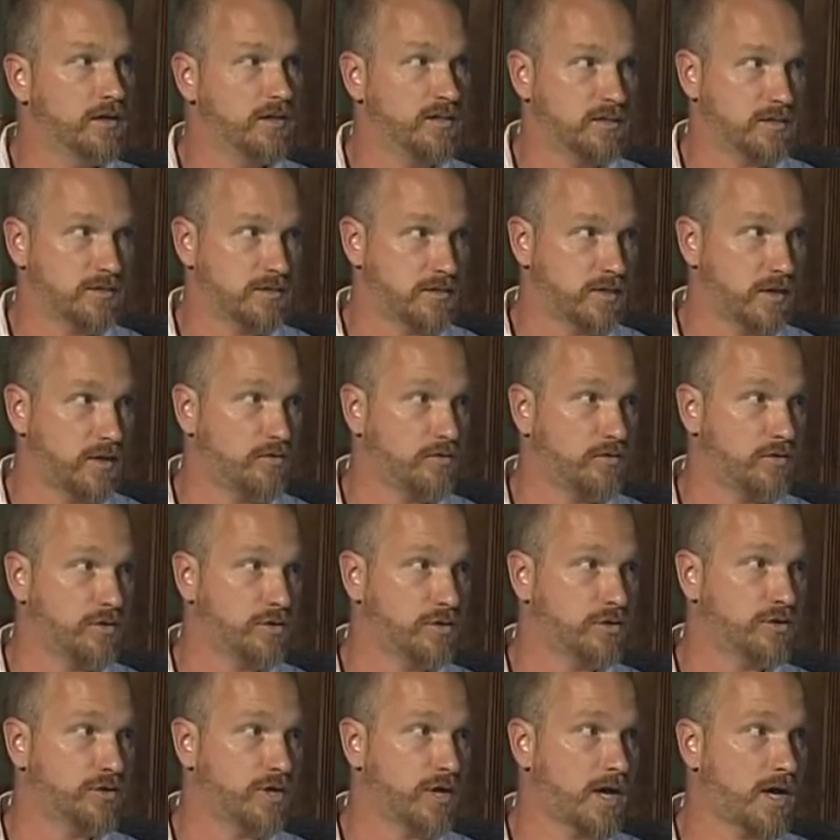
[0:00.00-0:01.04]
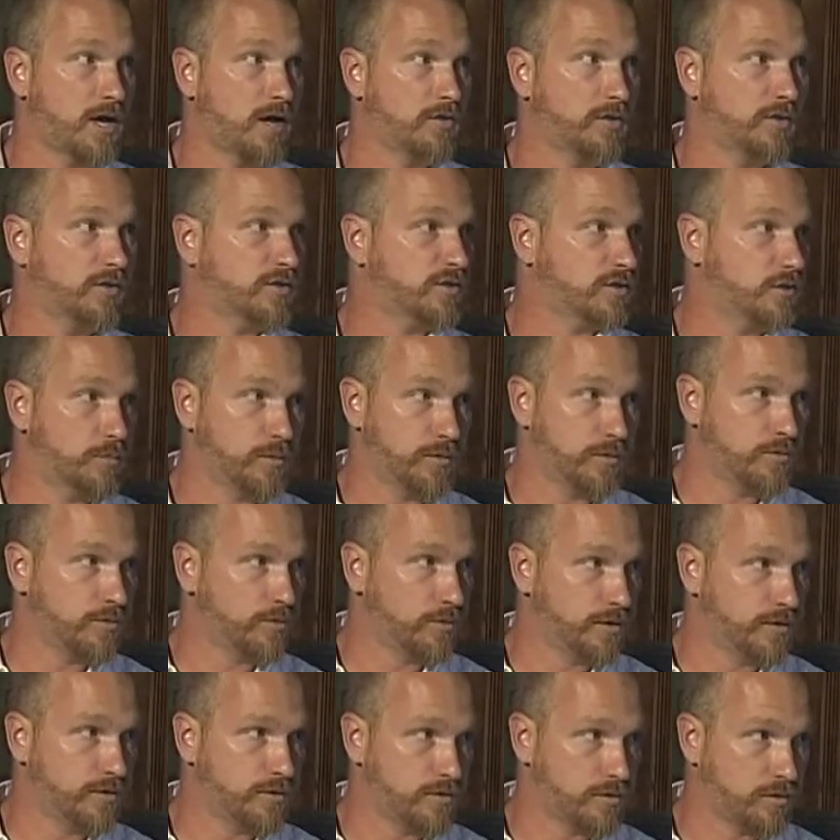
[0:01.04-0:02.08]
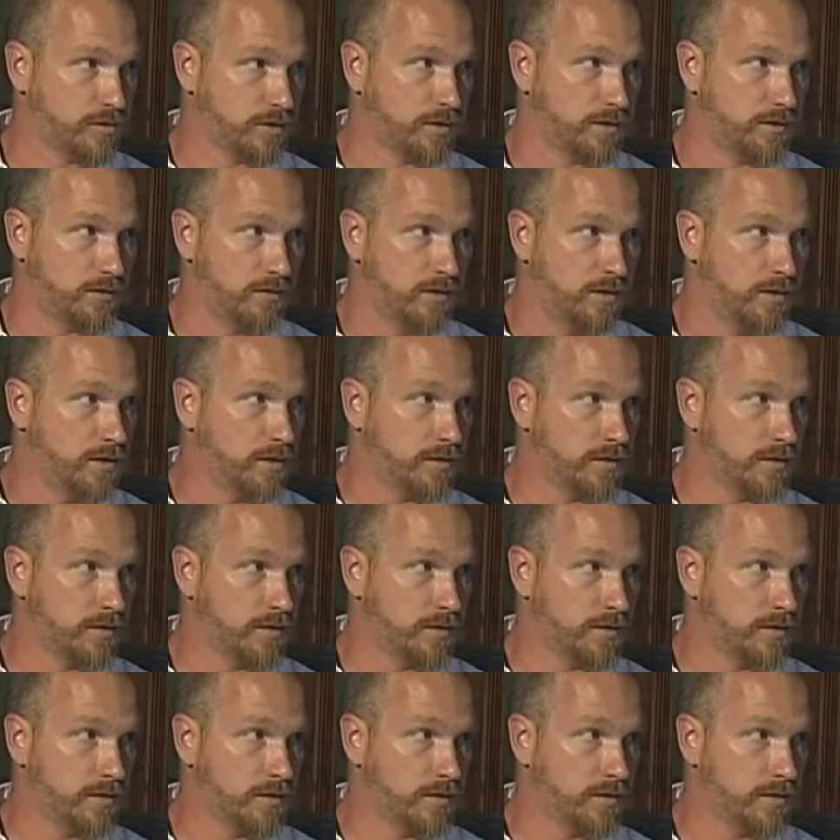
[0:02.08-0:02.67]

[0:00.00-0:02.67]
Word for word: and it's safe for your child and it's going to be a free screen.